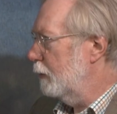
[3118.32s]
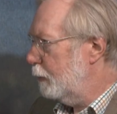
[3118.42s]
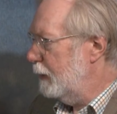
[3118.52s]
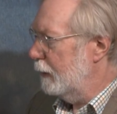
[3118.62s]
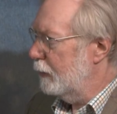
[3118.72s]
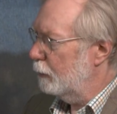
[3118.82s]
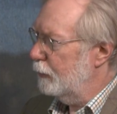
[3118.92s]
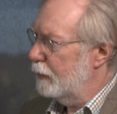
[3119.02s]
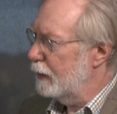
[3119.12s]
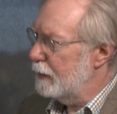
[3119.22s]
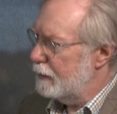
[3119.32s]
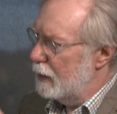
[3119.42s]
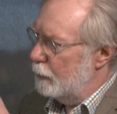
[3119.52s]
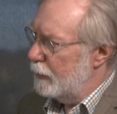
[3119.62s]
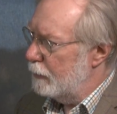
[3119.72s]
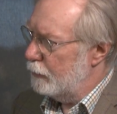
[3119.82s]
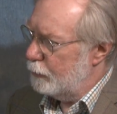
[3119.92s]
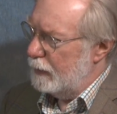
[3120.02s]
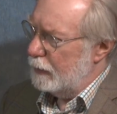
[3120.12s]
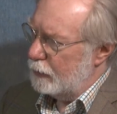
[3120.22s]
It's being adopted in Ethiopia.
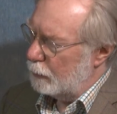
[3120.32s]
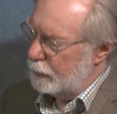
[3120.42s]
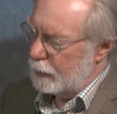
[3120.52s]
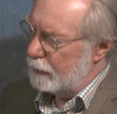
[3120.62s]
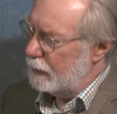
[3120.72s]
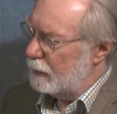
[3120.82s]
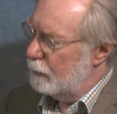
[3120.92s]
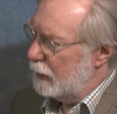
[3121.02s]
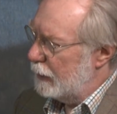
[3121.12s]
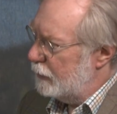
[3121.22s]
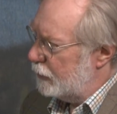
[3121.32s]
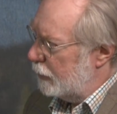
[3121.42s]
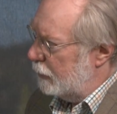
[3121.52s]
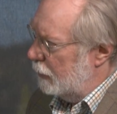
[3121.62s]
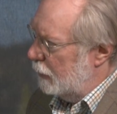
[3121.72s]
It's being adopted, I think, in Malaysia.